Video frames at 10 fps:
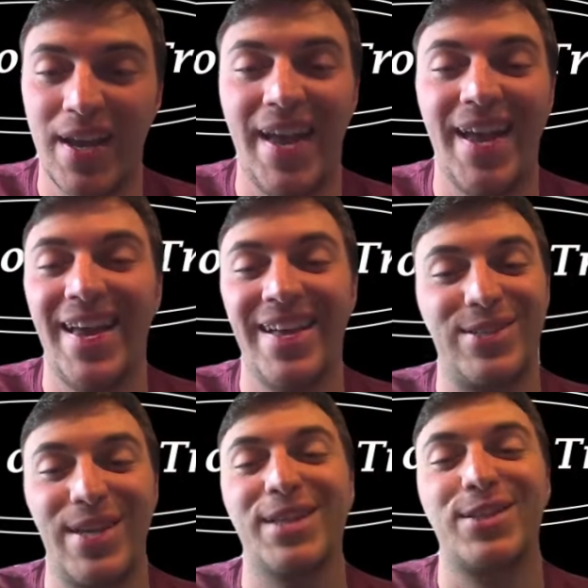
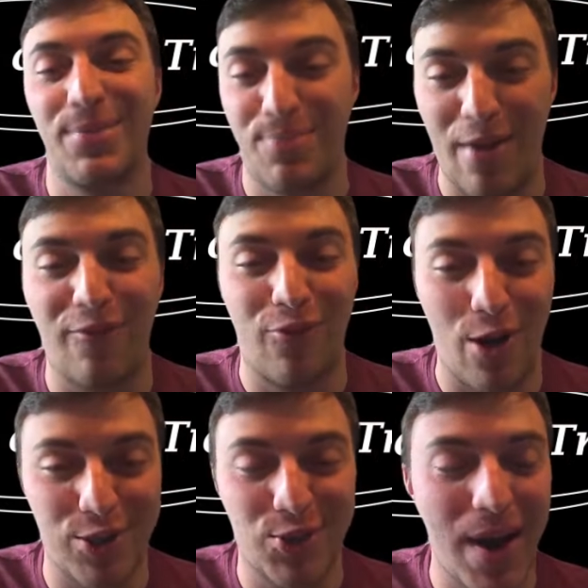It's been
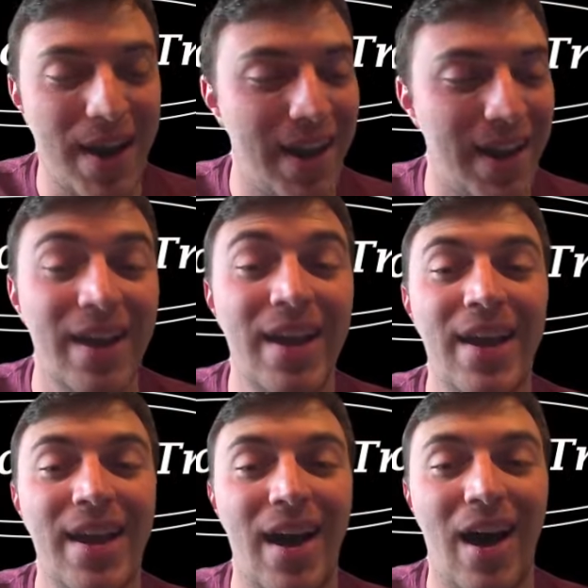frustrating
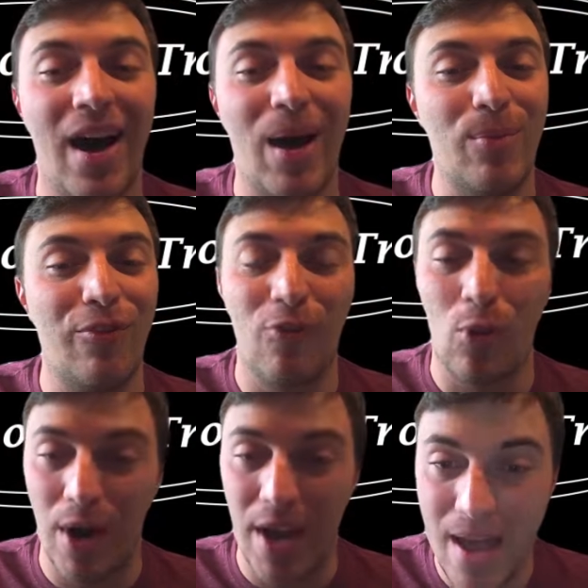
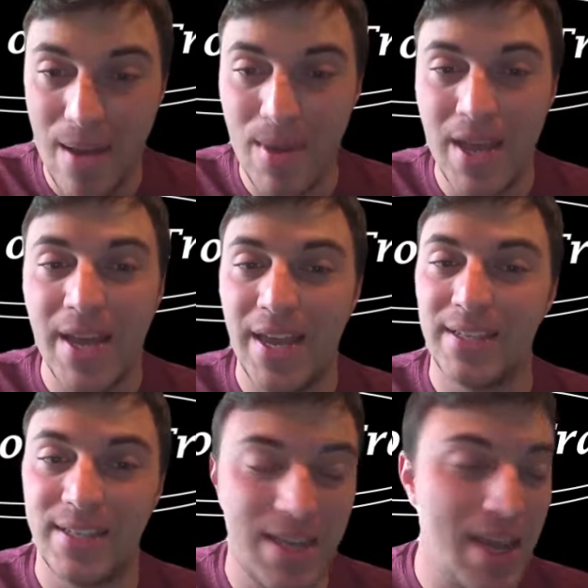for him,
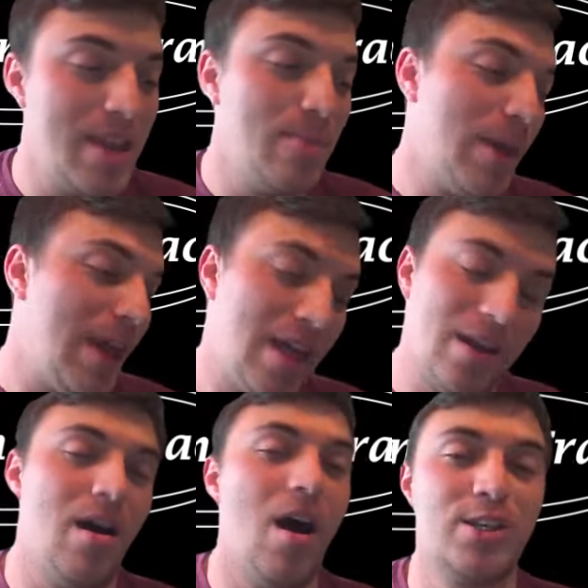his team,
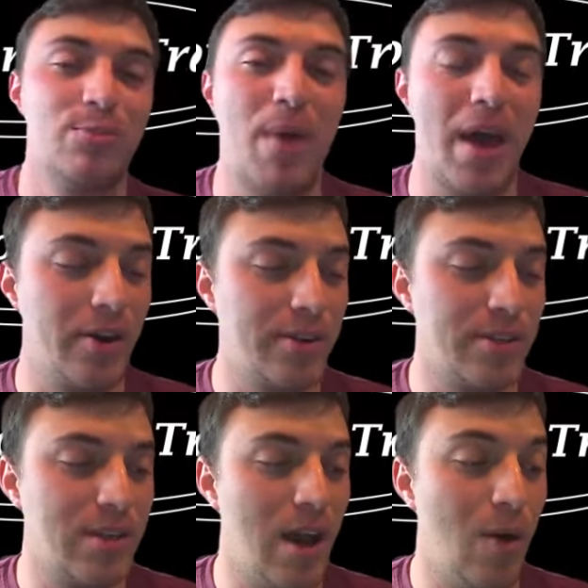and us bettors.